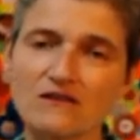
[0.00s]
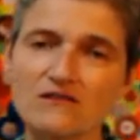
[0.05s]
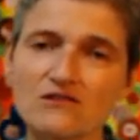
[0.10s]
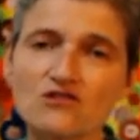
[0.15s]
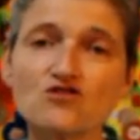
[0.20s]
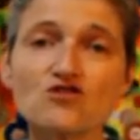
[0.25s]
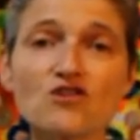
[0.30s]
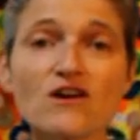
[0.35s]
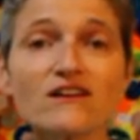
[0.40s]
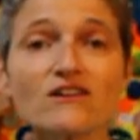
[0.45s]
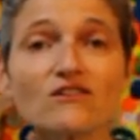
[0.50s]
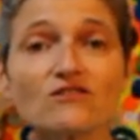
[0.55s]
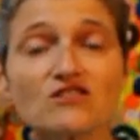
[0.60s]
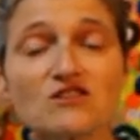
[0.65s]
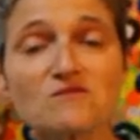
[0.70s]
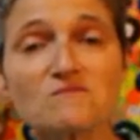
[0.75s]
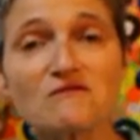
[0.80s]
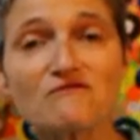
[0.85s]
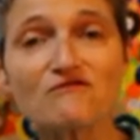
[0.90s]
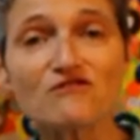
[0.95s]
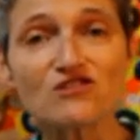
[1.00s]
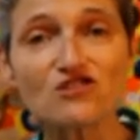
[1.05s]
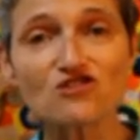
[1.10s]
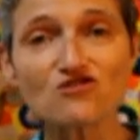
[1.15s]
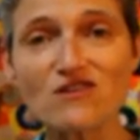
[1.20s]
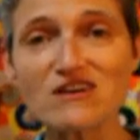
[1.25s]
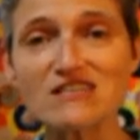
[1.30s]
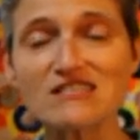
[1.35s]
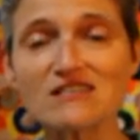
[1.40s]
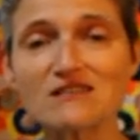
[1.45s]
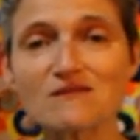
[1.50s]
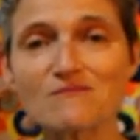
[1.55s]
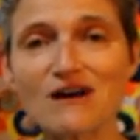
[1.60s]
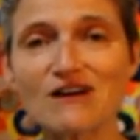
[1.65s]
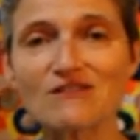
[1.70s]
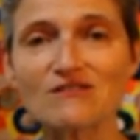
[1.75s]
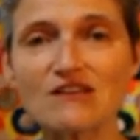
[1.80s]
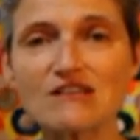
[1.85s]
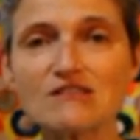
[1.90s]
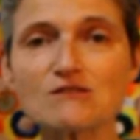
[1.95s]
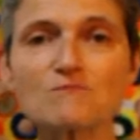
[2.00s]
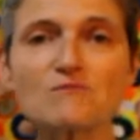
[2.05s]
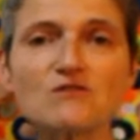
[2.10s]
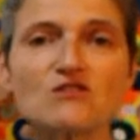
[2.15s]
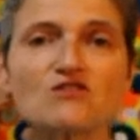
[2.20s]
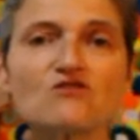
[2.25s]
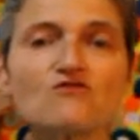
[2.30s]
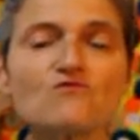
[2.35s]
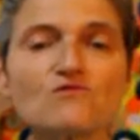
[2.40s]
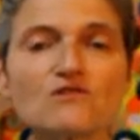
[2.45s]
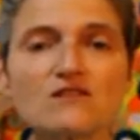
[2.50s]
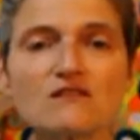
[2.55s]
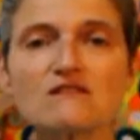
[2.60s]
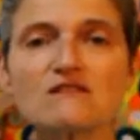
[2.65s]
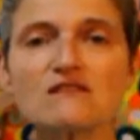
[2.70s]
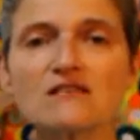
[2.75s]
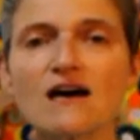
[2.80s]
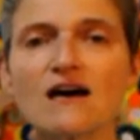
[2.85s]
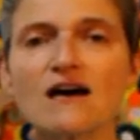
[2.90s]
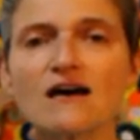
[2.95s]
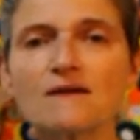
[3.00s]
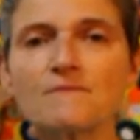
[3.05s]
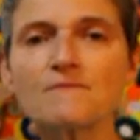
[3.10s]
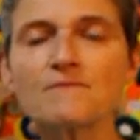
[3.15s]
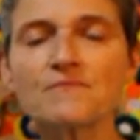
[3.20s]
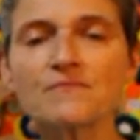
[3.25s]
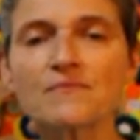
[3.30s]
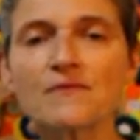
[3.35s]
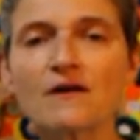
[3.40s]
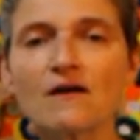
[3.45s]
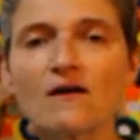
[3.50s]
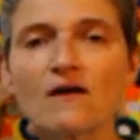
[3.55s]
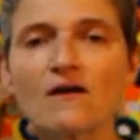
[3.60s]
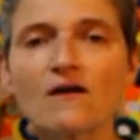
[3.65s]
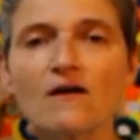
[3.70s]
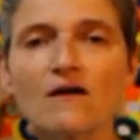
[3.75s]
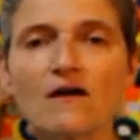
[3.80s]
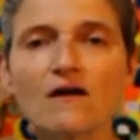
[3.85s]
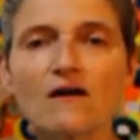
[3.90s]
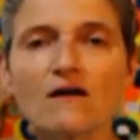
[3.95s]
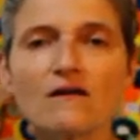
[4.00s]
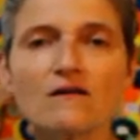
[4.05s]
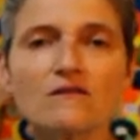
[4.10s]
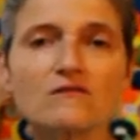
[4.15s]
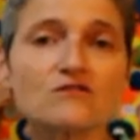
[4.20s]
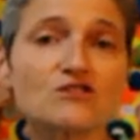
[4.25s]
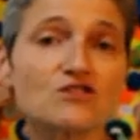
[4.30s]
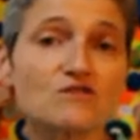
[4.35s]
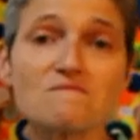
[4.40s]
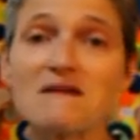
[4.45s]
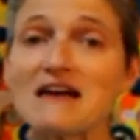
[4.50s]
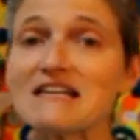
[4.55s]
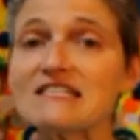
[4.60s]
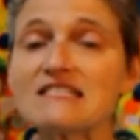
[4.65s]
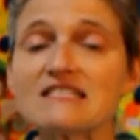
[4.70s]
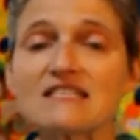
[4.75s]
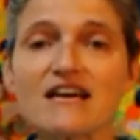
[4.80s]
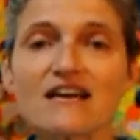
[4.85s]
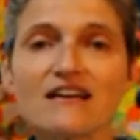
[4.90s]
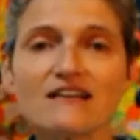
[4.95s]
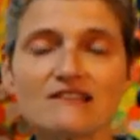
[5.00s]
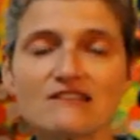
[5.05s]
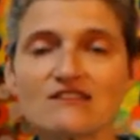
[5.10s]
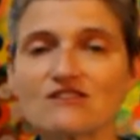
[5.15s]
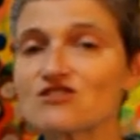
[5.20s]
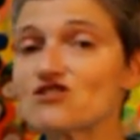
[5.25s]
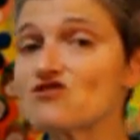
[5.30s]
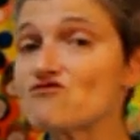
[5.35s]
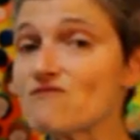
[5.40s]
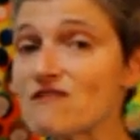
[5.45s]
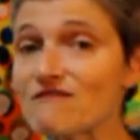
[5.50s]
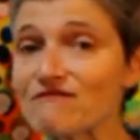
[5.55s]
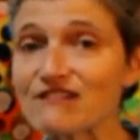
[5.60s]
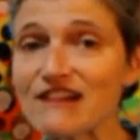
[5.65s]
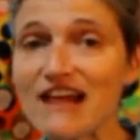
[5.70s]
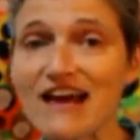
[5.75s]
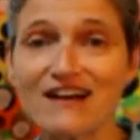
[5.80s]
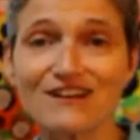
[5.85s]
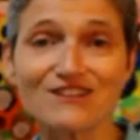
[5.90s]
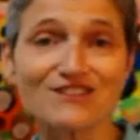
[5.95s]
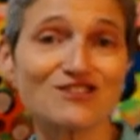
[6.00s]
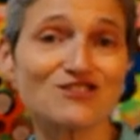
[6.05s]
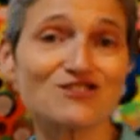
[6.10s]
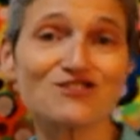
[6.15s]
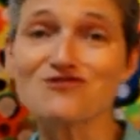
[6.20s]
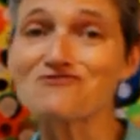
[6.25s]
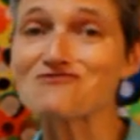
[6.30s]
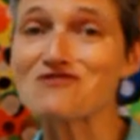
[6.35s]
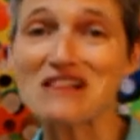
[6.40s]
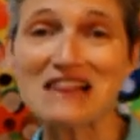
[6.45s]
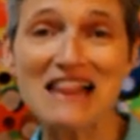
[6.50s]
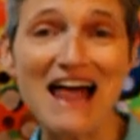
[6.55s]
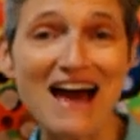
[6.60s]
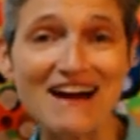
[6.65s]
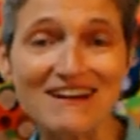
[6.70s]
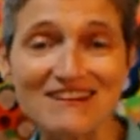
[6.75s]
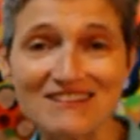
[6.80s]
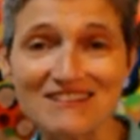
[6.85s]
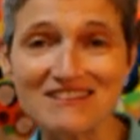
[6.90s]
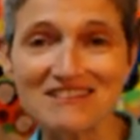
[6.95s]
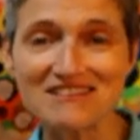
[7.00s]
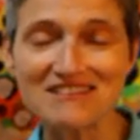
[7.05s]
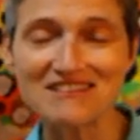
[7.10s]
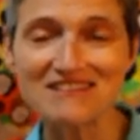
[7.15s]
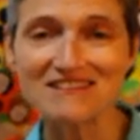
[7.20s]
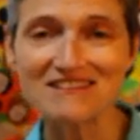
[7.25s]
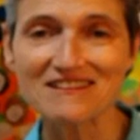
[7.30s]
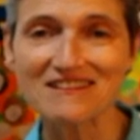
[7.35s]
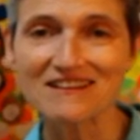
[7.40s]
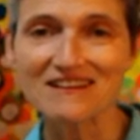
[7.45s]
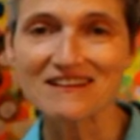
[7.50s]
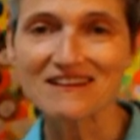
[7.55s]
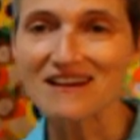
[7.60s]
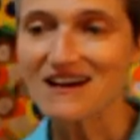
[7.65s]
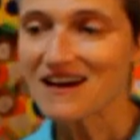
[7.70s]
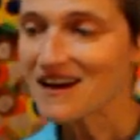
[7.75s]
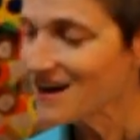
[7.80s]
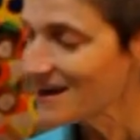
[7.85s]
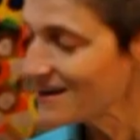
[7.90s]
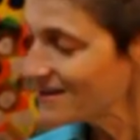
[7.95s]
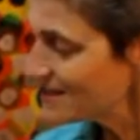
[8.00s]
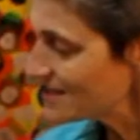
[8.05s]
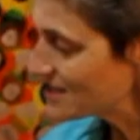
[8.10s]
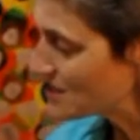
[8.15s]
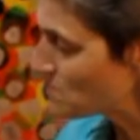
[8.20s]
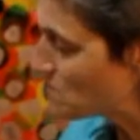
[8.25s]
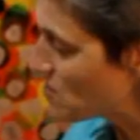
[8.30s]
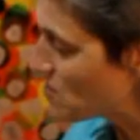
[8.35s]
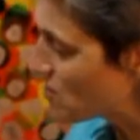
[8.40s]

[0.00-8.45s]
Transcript: So try not to be frustrated about this, but use the time to meditate, to reflect, to relax. And this